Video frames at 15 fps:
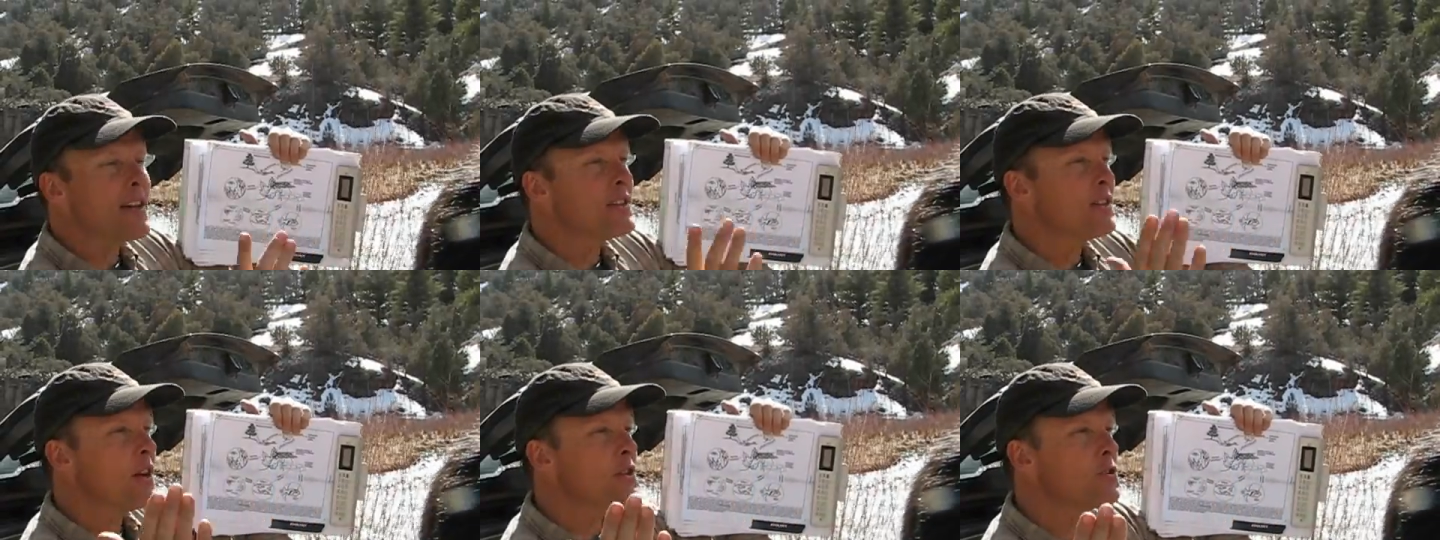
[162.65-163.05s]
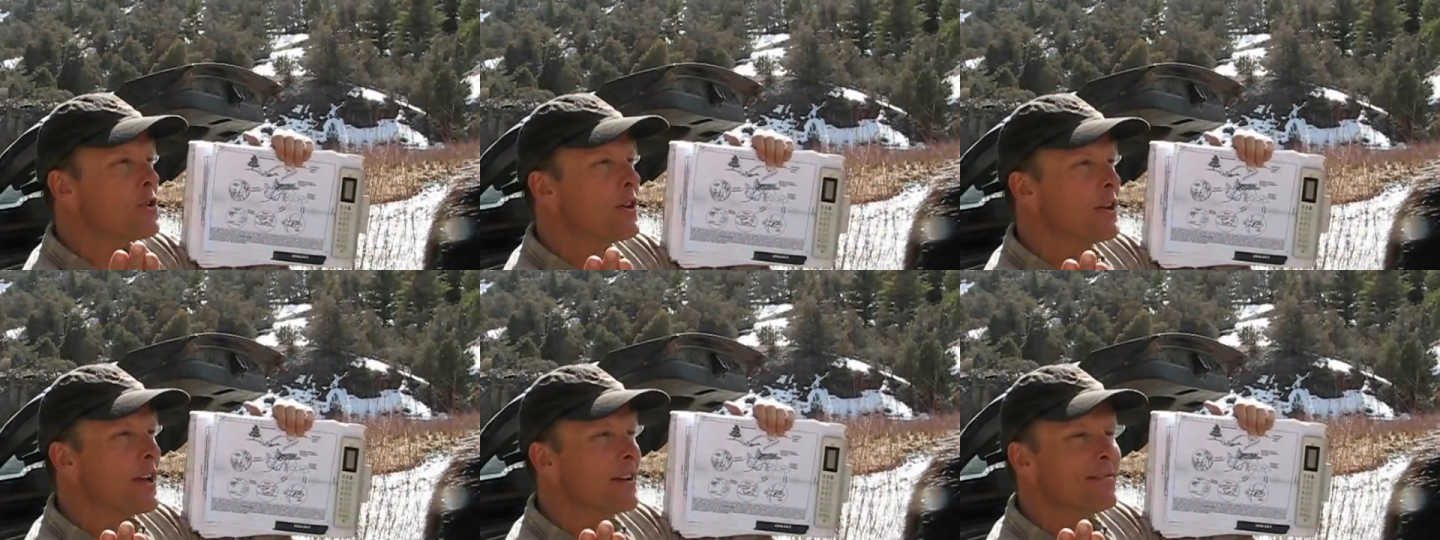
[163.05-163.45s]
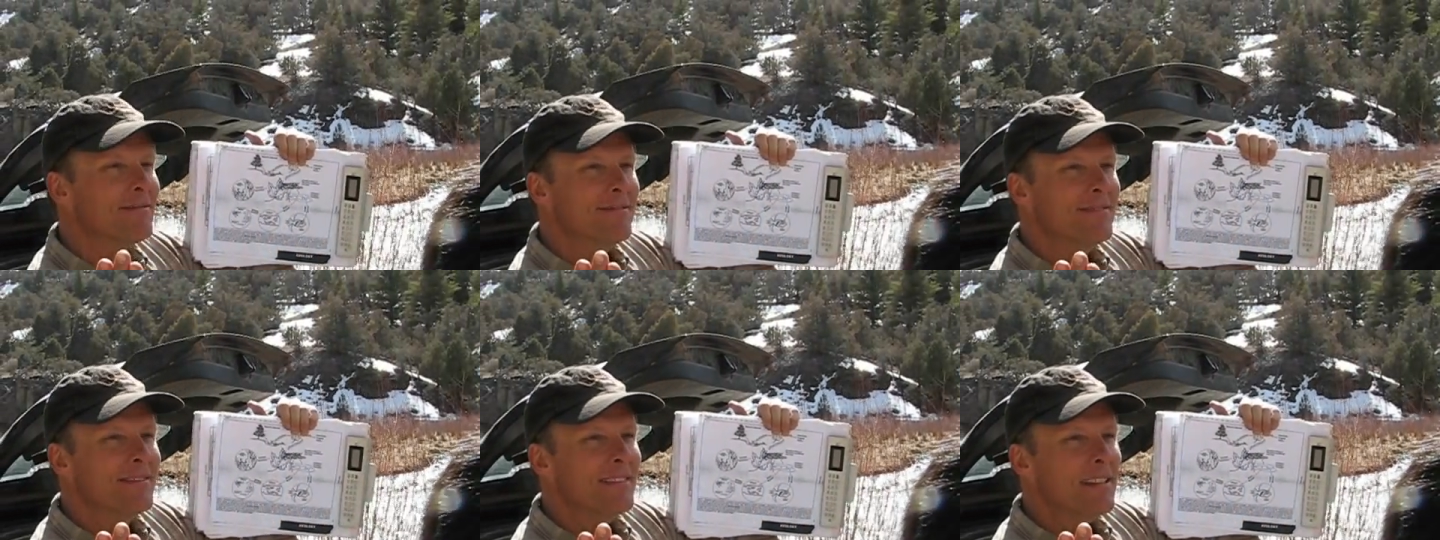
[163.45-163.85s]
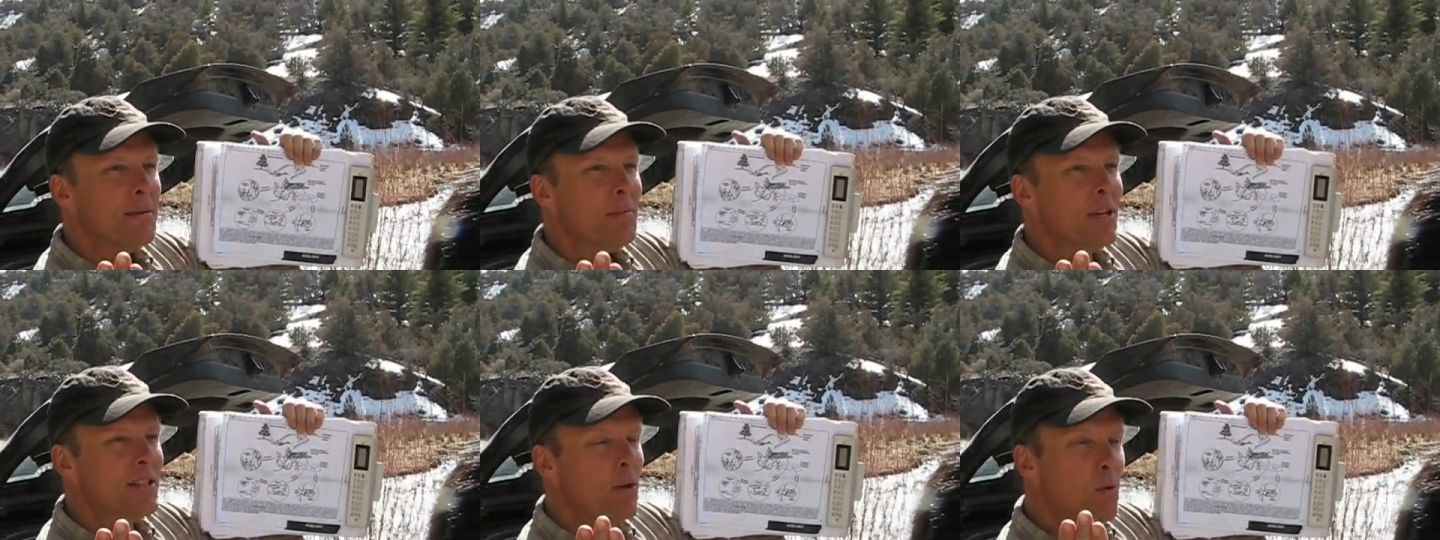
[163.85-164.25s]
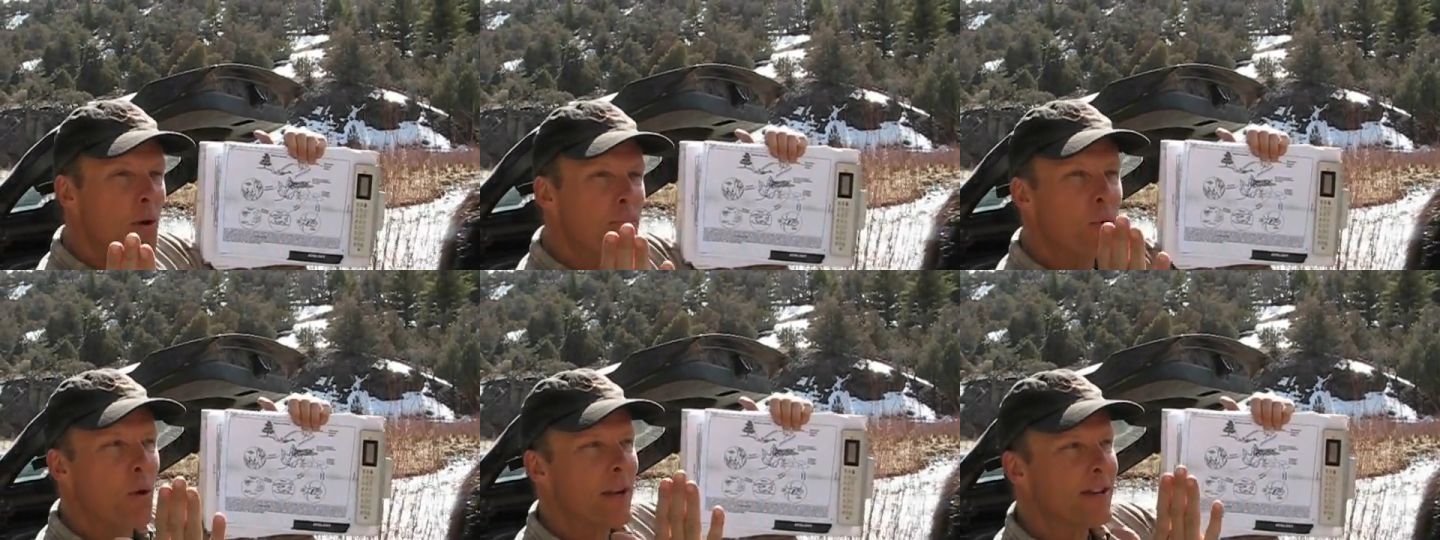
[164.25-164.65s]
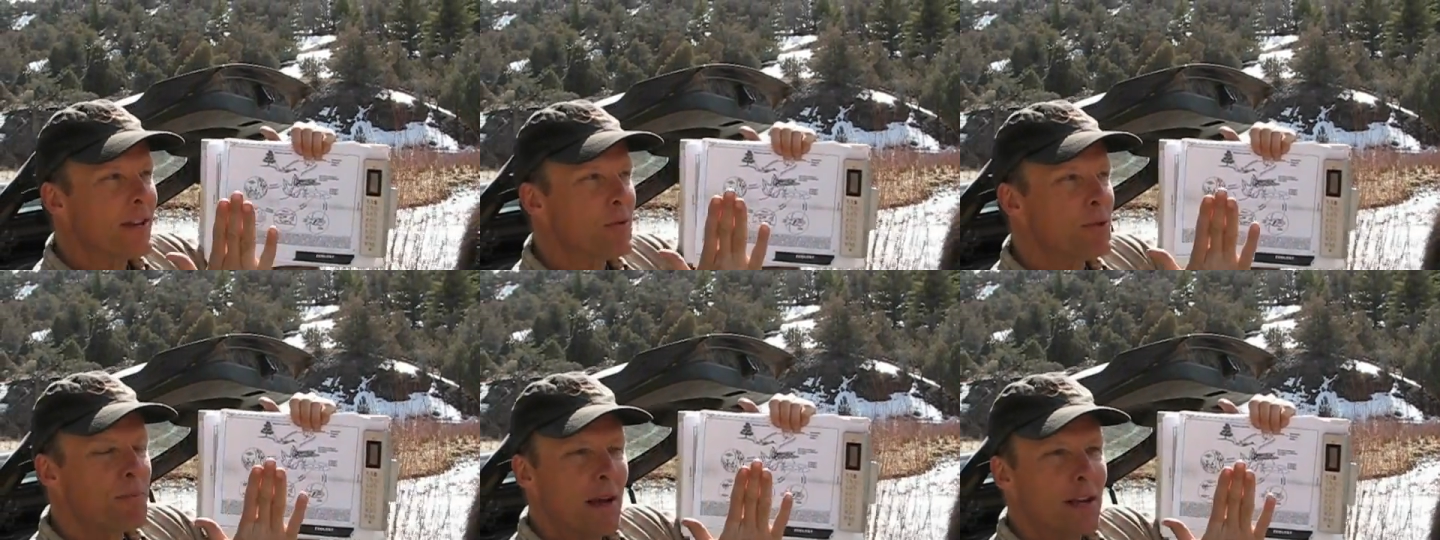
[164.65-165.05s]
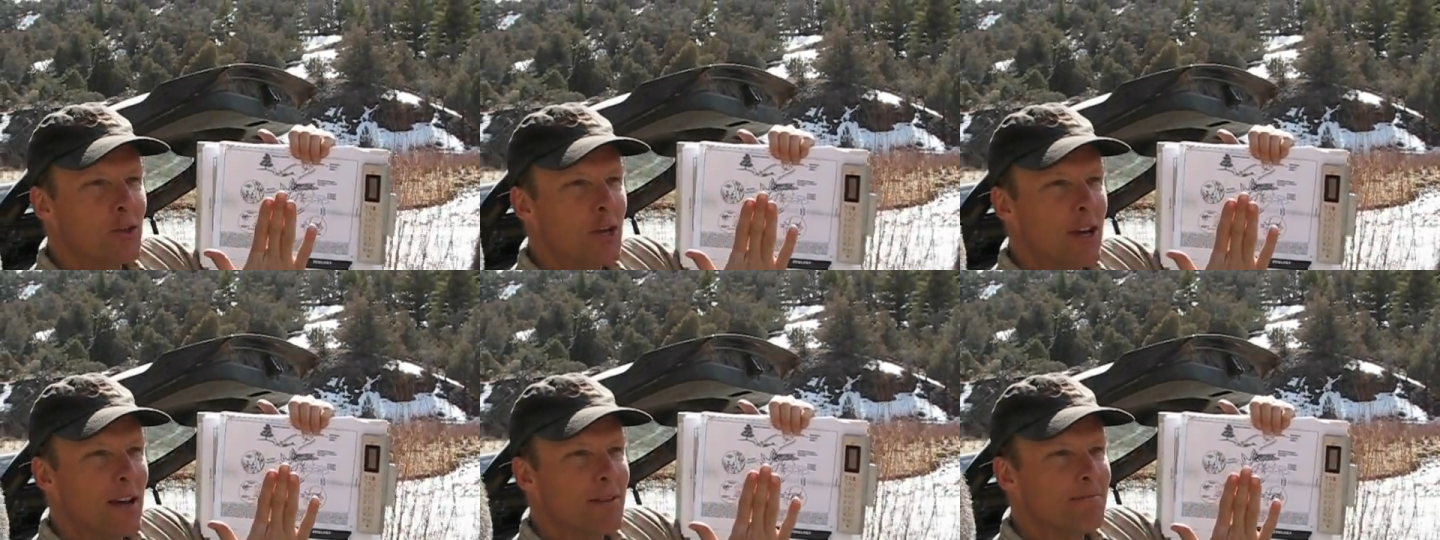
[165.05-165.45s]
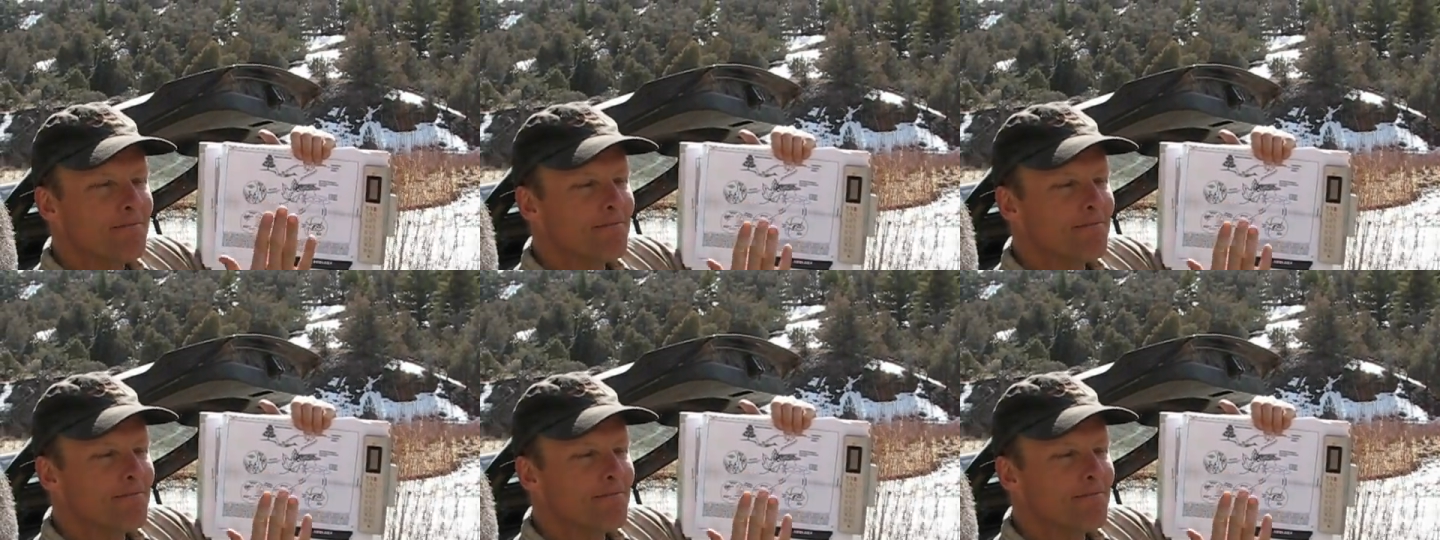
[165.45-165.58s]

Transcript: as in Australia, because at one point it was Pangea.